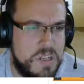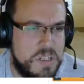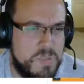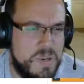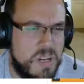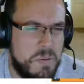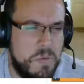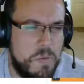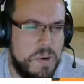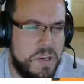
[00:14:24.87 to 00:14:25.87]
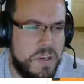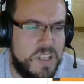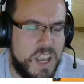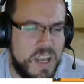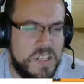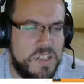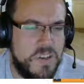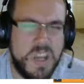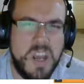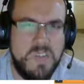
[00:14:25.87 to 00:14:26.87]
Spend a little bit more money on a case.
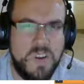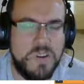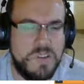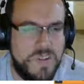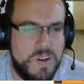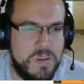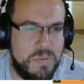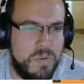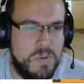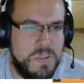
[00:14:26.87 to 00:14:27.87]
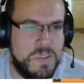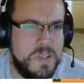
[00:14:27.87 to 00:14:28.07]
Good airflow is very important.